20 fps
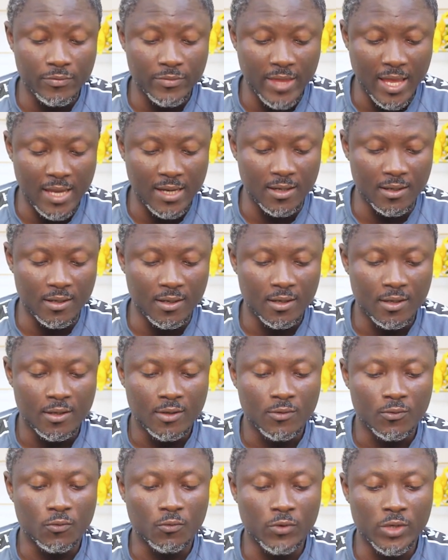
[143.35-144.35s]
then
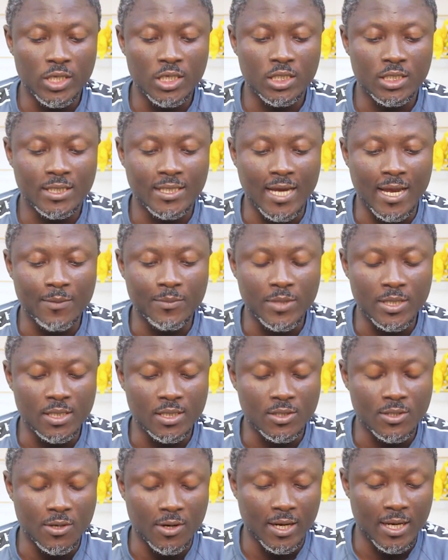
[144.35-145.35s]
we shall
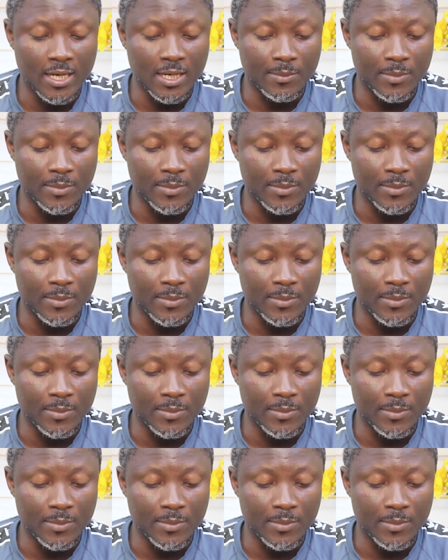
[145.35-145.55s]
be talking